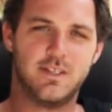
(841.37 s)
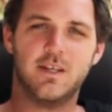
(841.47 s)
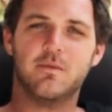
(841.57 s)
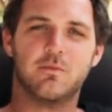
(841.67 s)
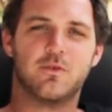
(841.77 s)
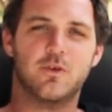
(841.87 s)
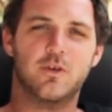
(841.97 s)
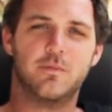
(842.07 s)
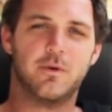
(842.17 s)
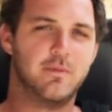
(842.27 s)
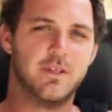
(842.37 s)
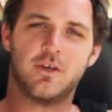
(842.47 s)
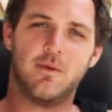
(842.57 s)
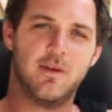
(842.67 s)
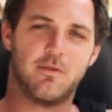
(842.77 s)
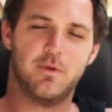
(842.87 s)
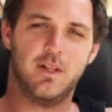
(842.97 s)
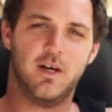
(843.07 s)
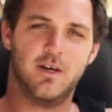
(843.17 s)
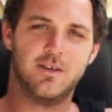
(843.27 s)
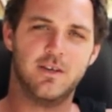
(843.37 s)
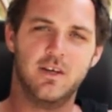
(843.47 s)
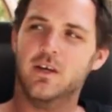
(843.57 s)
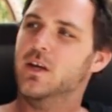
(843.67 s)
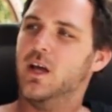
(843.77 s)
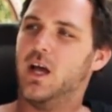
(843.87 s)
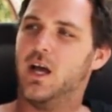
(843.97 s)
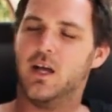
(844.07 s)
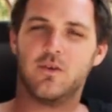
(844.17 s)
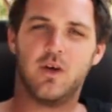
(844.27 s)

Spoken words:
send them through, put them in the comments below, and